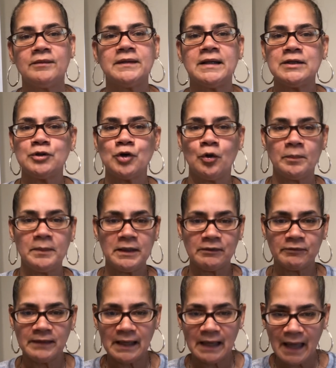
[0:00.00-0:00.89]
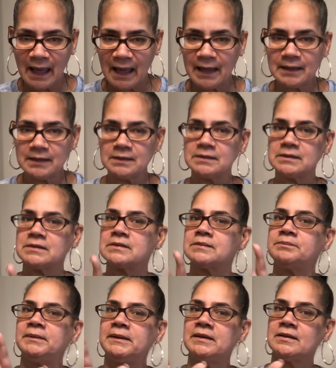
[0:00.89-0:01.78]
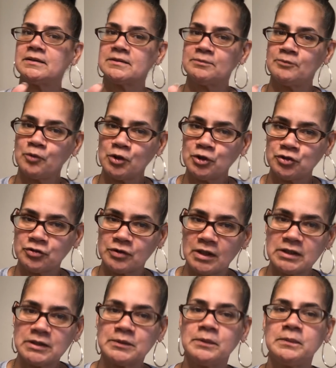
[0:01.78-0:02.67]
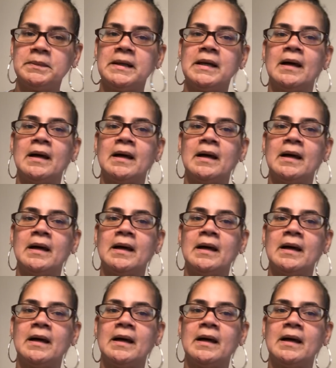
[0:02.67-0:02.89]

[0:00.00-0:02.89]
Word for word: They told me to relax because more trucks would be